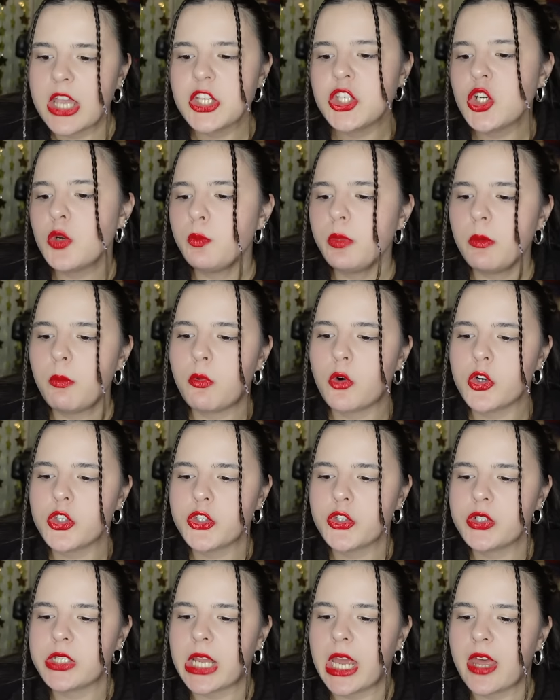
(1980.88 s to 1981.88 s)
I should be bored
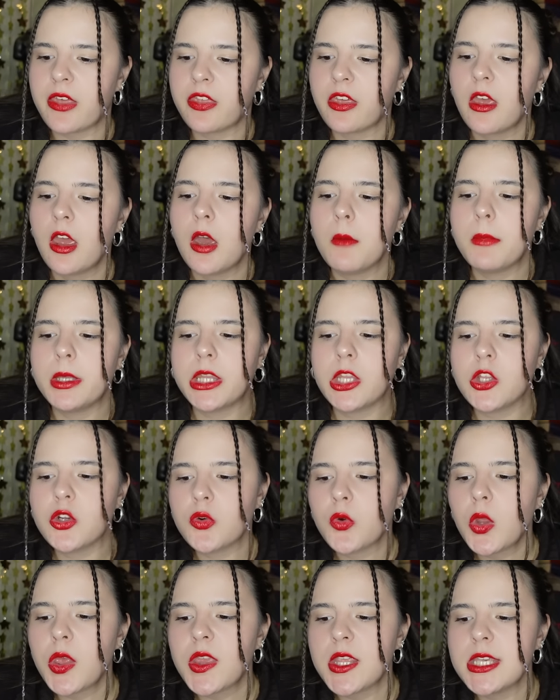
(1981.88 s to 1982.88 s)
to death, but the
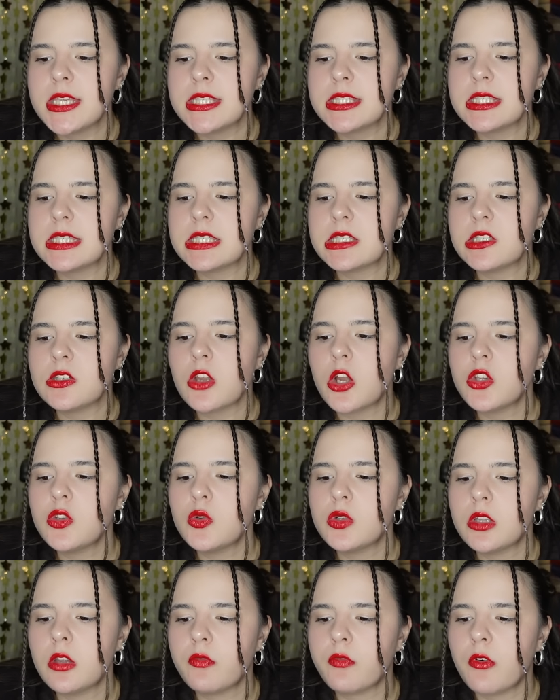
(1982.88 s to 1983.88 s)
truth is this is not
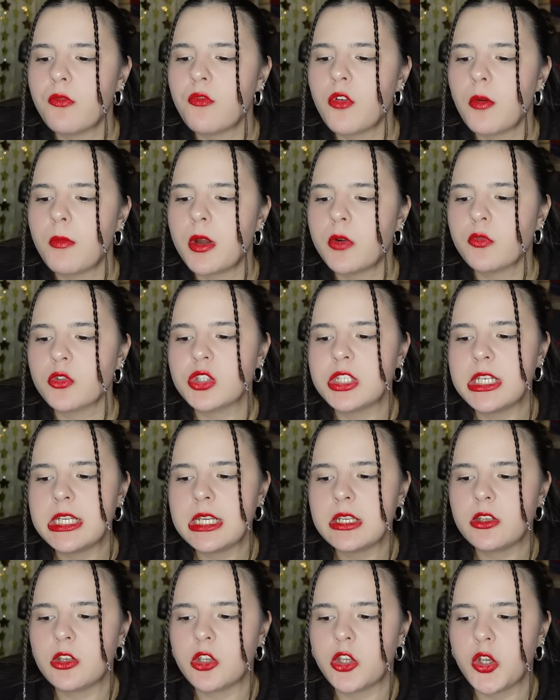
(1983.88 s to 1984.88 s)
too different from my routine
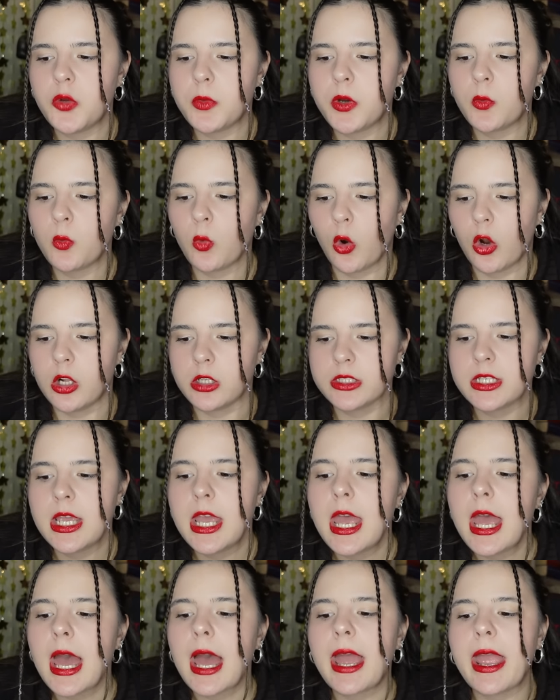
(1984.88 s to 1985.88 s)
in the human world.
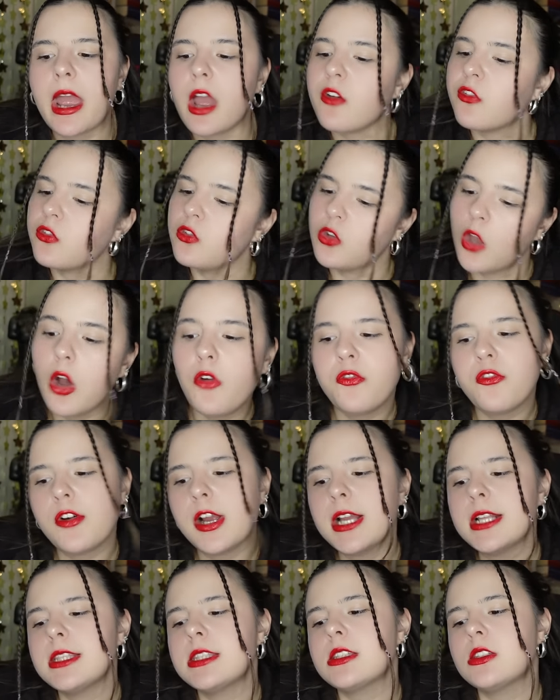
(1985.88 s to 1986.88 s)
I have no
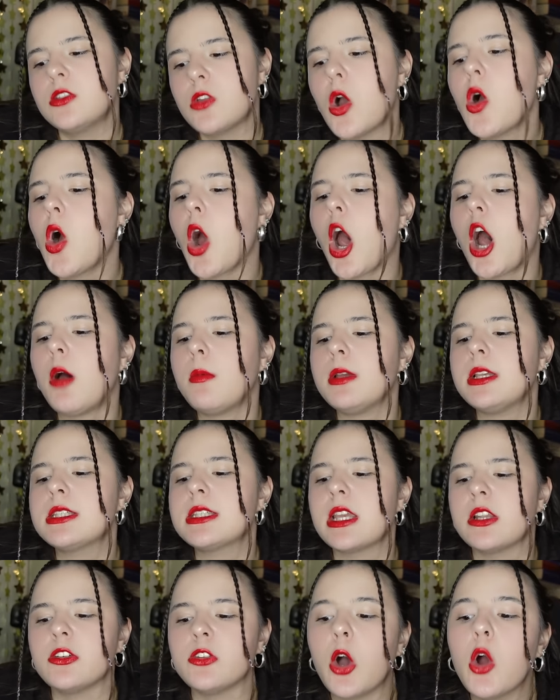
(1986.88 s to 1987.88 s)
friends, no
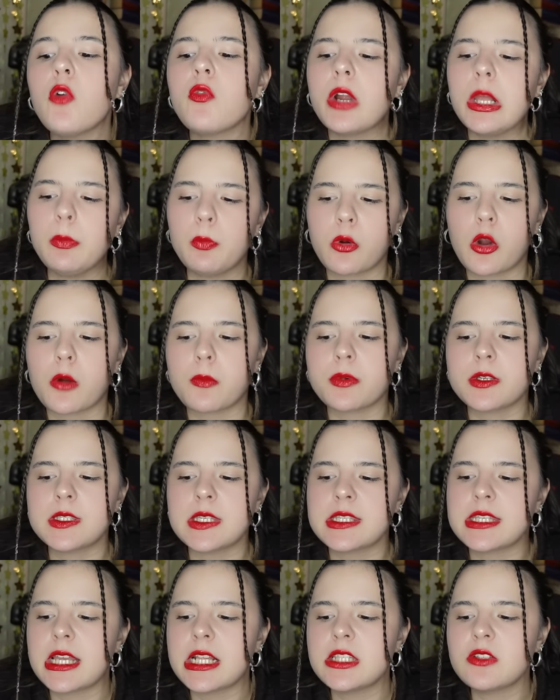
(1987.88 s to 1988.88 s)
hobbies, and no real purpose
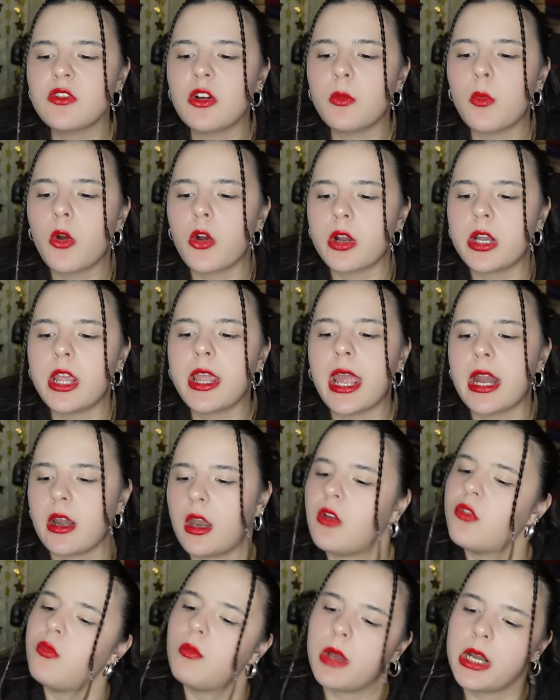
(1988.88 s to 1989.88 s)
aside from earning
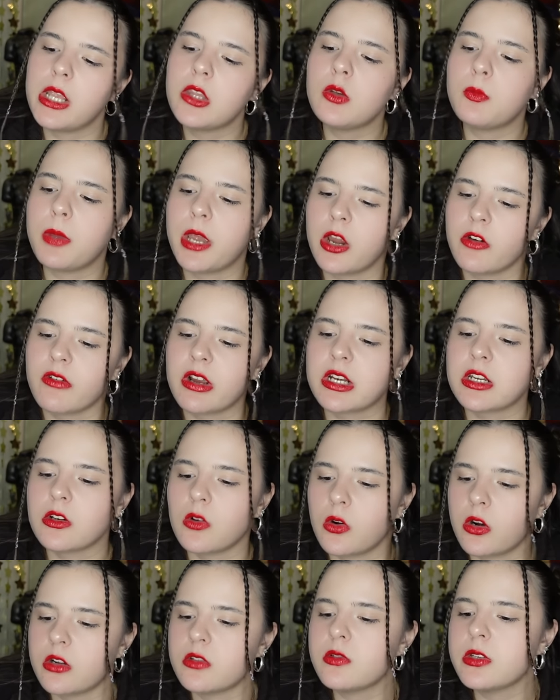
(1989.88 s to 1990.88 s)
enough money to pay rent in
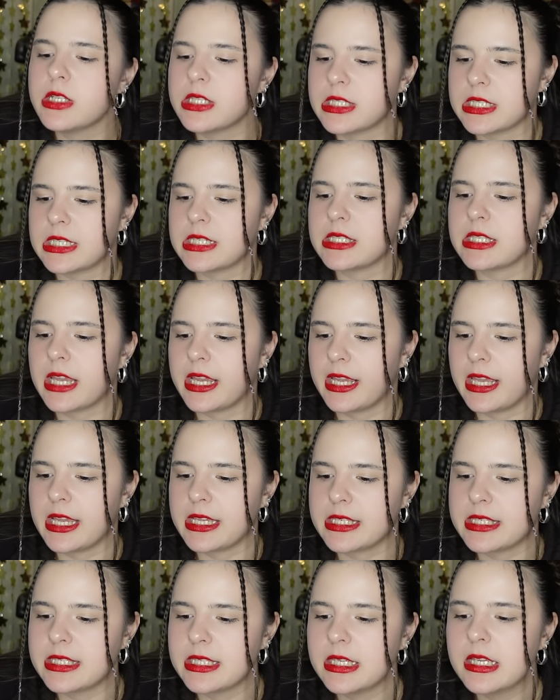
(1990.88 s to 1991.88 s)
order to exist, I
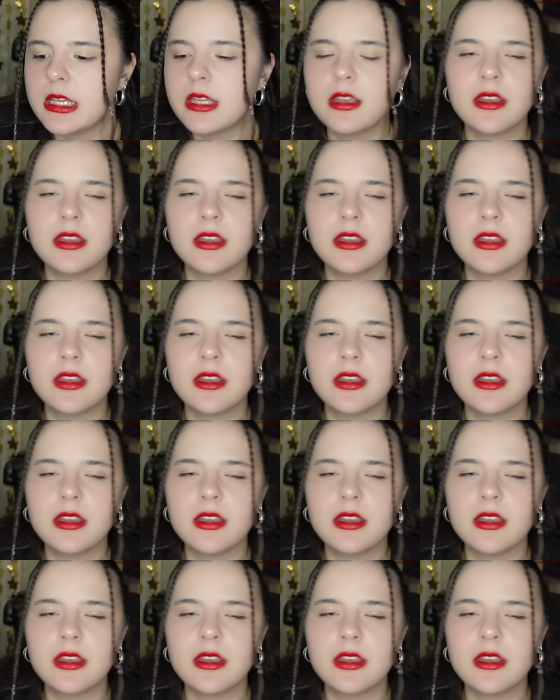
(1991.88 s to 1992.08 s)
guess.